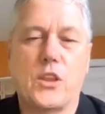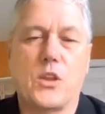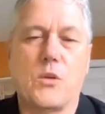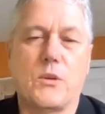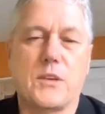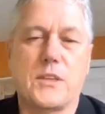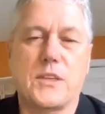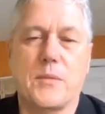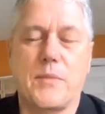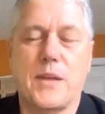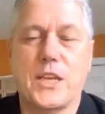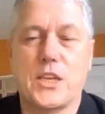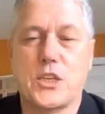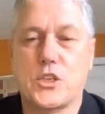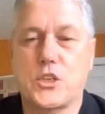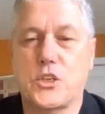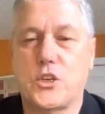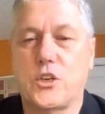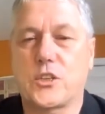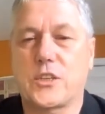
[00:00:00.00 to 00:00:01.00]
they want to make
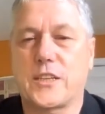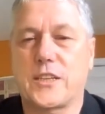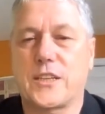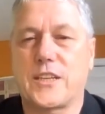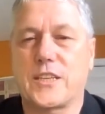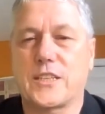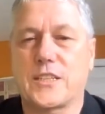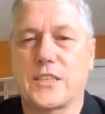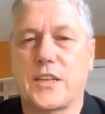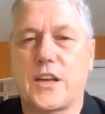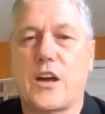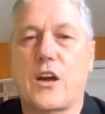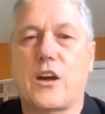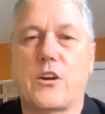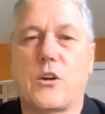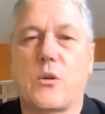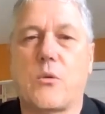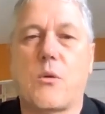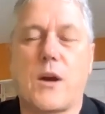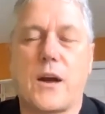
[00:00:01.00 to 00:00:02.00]
sure that there's an
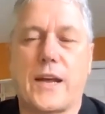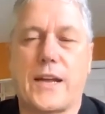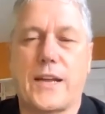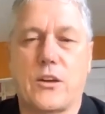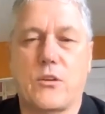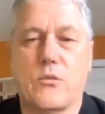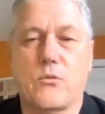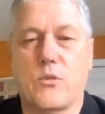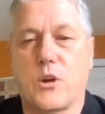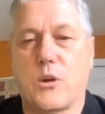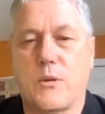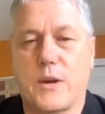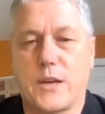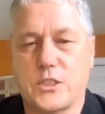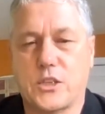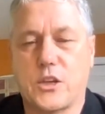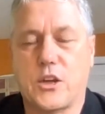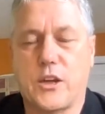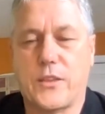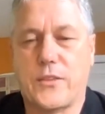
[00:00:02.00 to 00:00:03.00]
ROI or
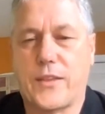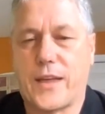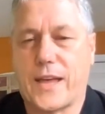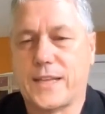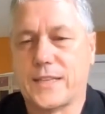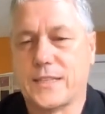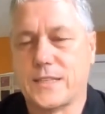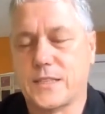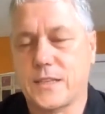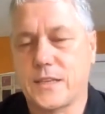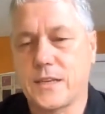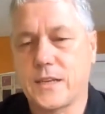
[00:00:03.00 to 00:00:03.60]
ROAS on that.